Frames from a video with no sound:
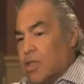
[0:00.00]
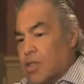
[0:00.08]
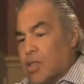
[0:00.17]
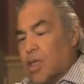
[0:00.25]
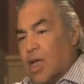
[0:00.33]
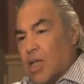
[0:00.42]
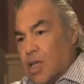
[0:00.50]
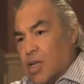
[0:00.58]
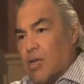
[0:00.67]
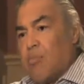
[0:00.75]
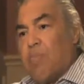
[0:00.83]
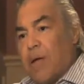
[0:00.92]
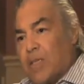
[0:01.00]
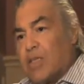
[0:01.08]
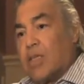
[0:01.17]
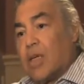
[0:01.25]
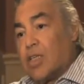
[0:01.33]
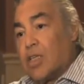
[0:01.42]
just to get you a good
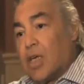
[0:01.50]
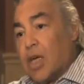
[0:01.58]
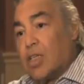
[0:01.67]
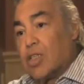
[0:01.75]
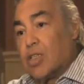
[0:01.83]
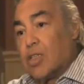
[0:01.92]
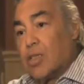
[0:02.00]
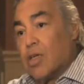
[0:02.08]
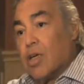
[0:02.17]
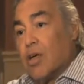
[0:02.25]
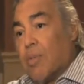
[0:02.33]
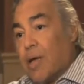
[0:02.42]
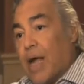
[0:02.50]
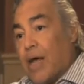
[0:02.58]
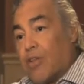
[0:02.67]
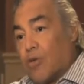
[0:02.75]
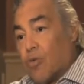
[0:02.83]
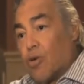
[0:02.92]
basic education about
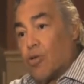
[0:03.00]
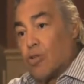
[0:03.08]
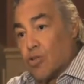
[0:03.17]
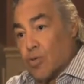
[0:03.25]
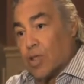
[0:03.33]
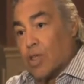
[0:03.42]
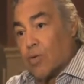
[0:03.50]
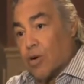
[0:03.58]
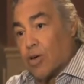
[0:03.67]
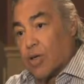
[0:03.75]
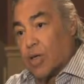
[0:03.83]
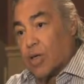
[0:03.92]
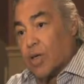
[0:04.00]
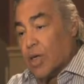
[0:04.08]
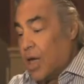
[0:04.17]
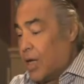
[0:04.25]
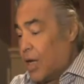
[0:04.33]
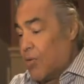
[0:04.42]
how the world is really working.
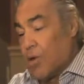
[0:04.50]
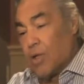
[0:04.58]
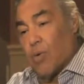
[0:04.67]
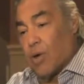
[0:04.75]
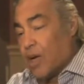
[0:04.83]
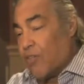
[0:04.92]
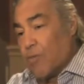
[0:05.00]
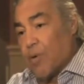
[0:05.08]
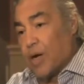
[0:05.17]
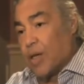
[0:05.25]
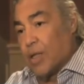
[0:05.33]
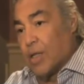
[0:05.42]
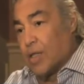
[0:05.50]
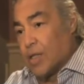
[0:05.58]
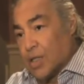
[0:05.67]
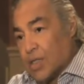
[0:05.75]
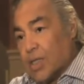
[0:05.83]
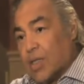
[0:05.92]
And I really want everybody
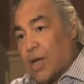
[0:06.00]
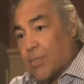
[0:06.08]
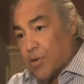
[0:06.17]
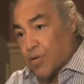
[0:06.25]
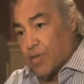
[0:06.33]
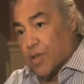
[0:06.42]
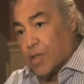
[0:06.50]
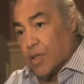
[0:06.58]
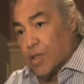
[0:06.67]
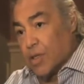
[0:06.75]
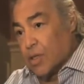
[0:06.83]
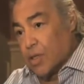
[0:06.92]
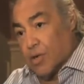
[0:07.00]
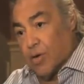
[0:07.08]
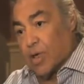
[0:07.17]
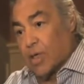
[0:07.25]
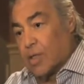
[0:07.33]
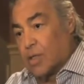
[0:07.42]
to see that movie.
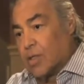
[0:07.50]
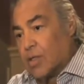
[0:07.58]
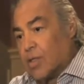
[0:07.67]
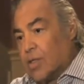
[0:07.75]
Critical.